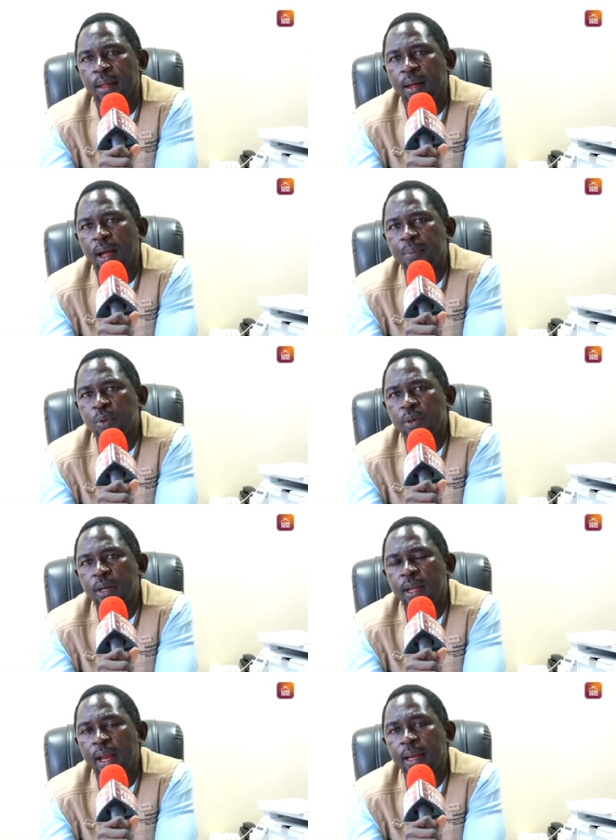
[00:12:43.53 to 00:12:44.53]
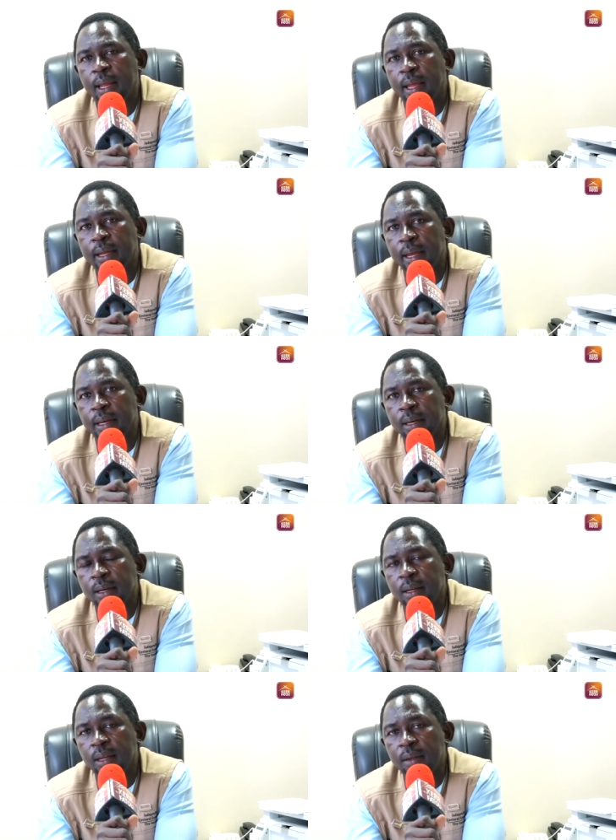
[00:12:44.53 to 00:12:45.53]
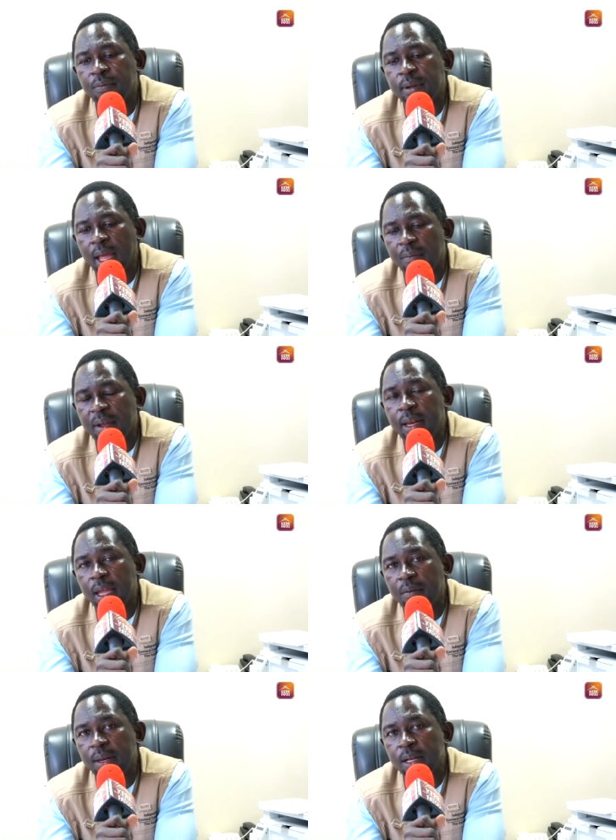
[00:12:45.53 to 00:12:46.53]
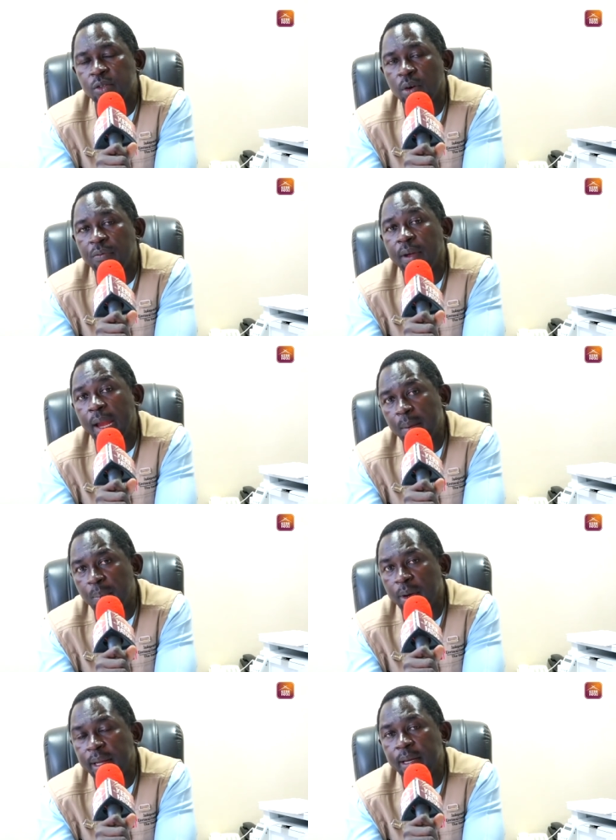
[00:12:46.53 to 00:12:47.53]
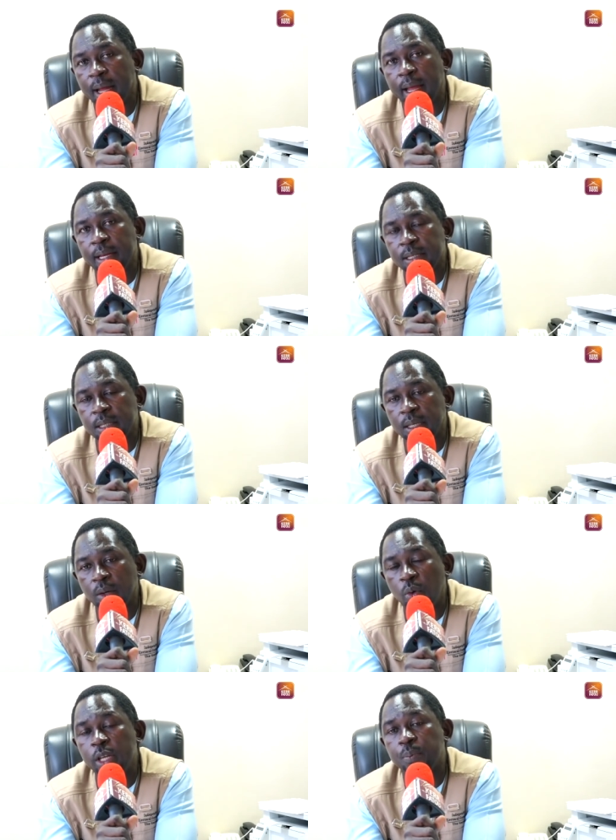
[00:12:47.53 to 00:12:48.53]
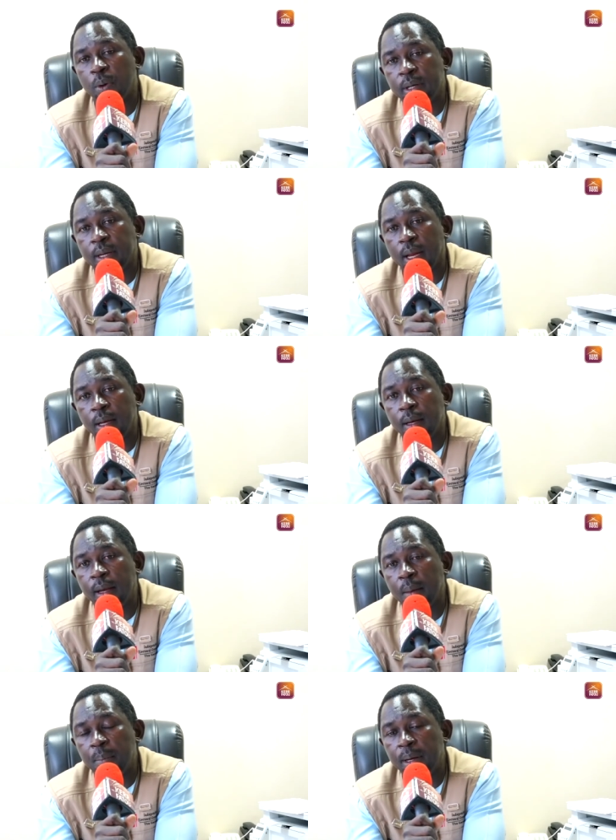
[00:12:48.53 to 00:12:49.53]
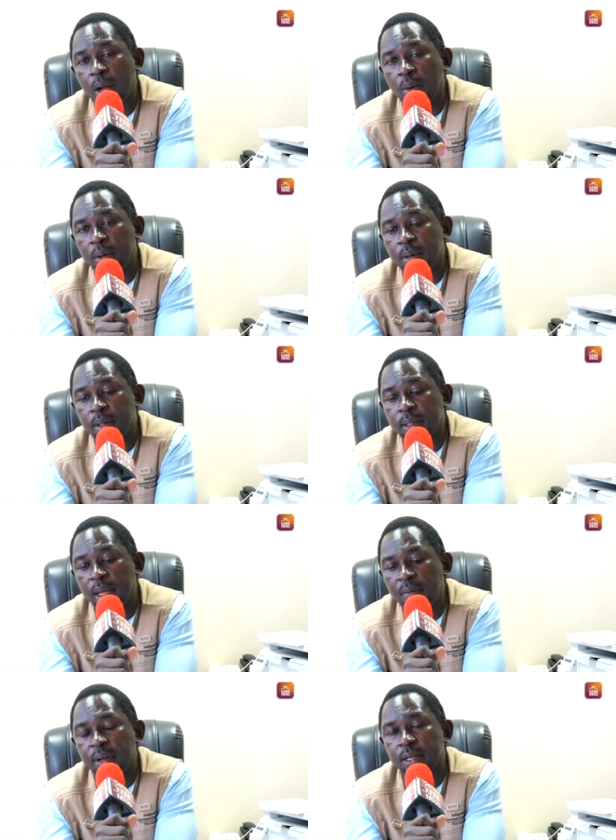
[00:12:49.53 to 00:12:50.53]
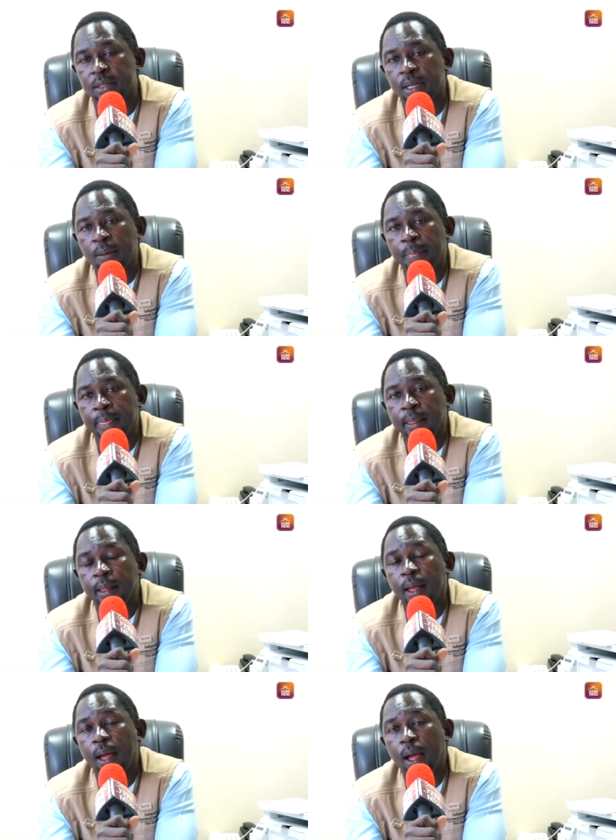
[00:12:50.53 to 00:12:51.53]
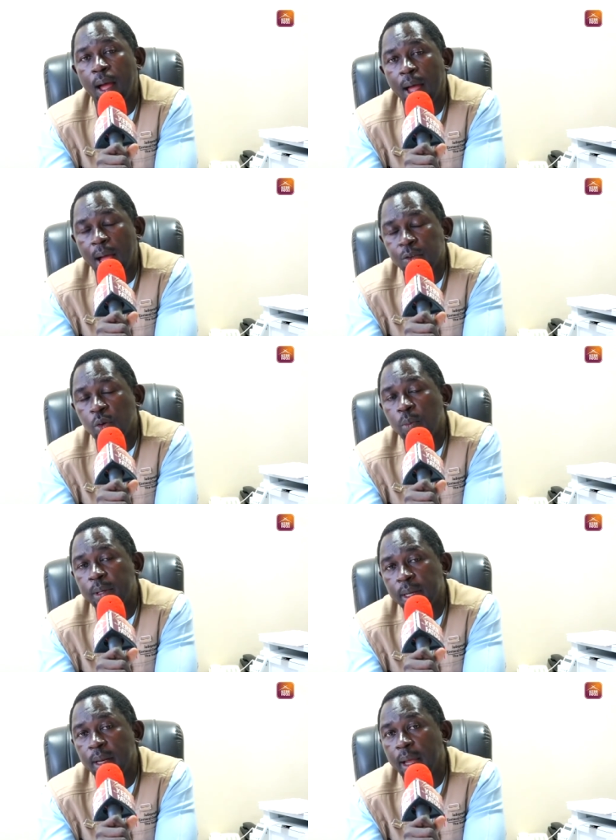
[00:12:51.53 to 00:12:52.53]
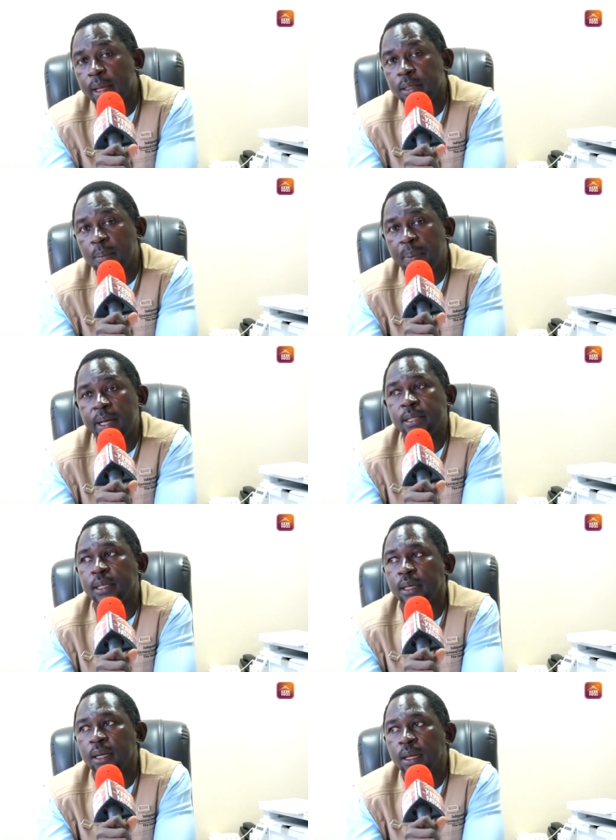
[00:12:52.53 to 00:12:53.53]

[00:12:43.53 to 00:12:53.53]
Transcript: Absolutely. And again, if they have any evidence of anybody in IEC who is political, let them bring down the evidence. Action will be taken against that person.